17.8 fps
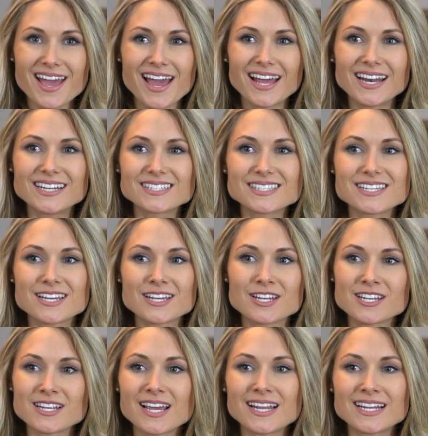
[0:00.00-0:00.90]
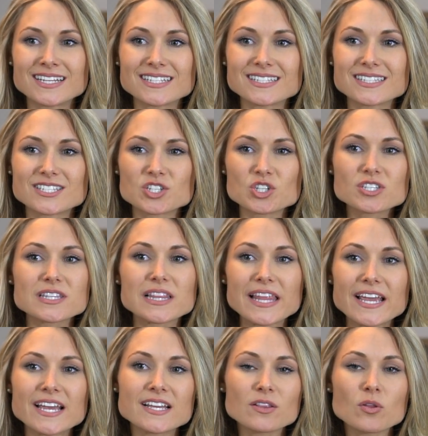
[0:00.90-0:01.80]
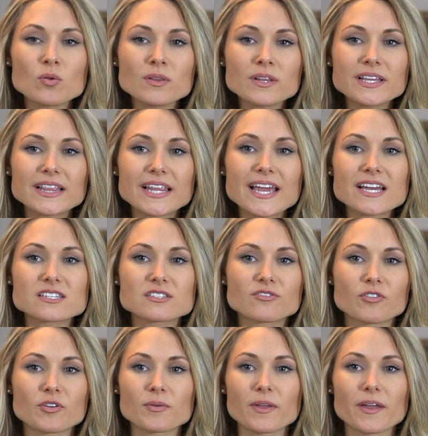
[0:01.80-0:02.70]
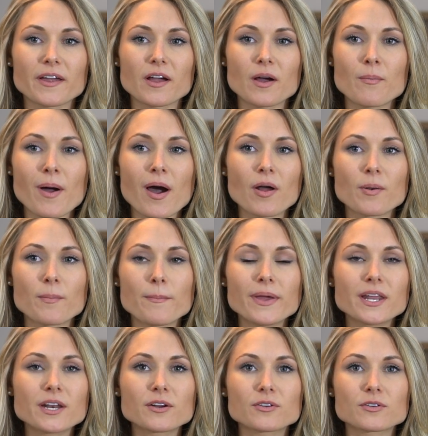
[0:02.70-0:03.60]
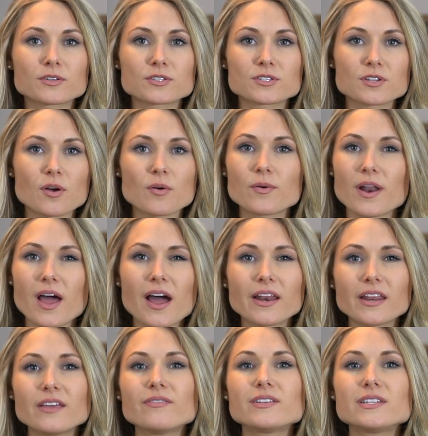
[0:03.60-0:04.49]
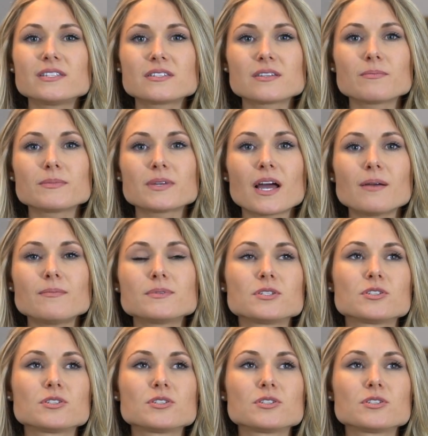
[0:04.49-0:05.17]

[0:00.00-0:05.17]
and it only lasts for like about a minute or so, not even sometimes.